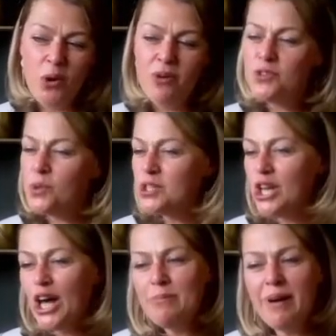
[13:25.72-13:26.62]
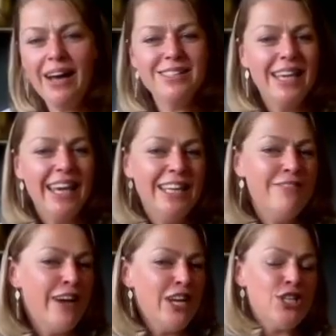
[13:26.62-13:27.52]
We've talked a lot about
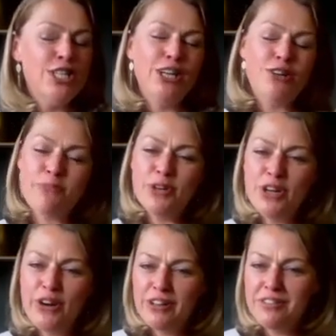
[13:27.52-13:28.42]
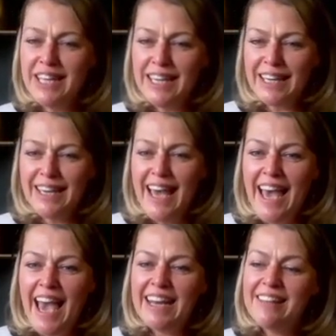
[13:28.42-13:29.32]
innovation and entrepreneurial thinking,
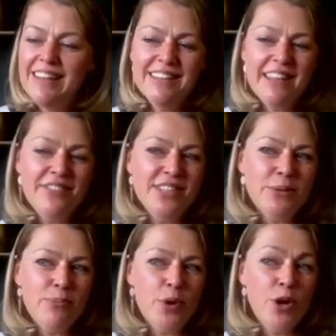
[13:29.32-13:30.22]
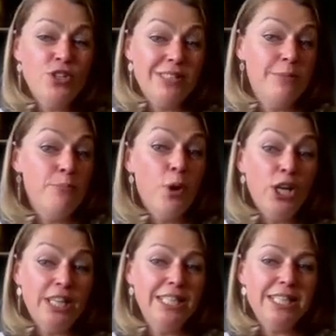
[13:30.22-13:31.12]
and I think that this approach is
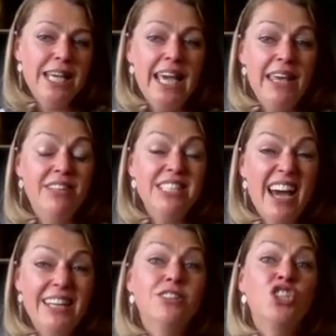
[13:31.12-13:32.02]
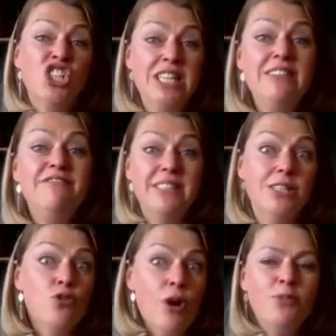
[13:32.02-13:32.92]
embodied in the title Chief
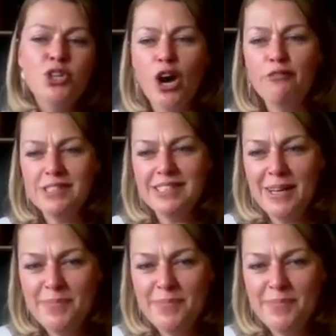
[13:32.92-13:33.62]
Disruption Officer